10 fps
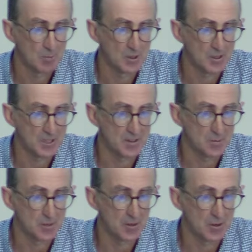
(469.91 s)

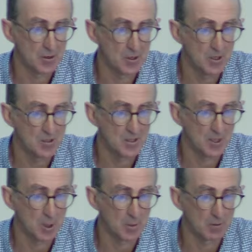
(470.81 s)
presents with a thirst
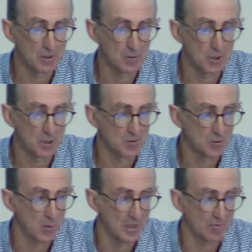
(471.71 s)
and a capillary glucose of
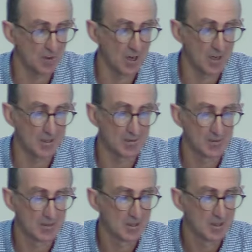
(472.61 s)
25.